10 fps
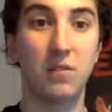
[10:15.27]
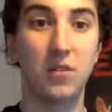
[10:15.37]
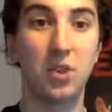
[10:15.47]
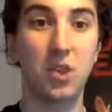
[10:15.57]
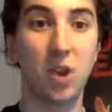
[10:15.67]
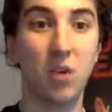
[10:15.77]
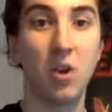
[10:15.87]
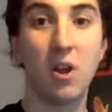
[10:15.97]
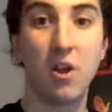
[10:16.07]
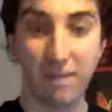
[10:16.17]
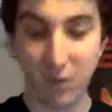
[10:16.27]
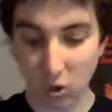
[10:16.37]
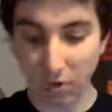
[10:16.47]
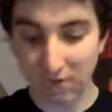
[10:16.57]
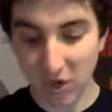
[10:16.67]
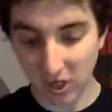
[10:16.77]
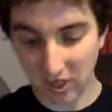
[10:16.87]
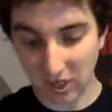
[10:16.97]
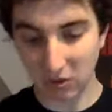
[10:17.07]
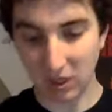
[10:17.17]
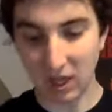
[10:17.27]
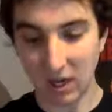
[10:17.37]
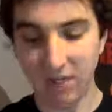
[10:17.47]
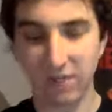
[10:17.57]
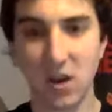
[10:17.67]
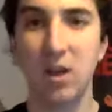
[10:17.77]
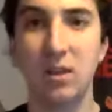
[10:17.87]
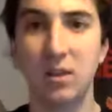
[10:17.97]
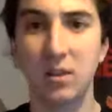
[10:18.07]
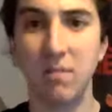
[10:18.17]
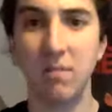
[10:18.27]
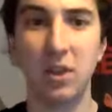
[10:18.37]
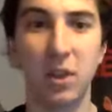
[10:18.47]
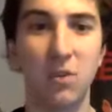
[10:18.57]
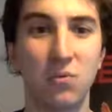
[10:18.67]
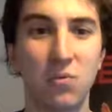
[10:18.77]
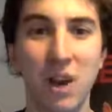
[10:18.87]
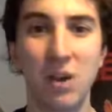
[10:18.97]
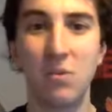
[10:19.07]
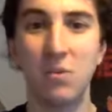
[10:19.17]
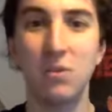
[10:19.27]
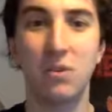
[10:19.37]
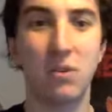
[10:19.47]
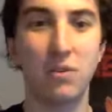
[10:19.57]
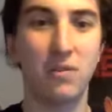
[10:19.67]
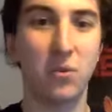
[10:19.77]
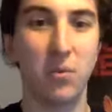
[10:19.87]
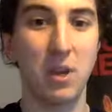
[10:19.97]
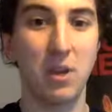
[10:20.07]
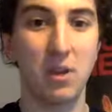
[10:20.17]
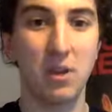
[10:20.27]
So for your first category, can you find something round for me?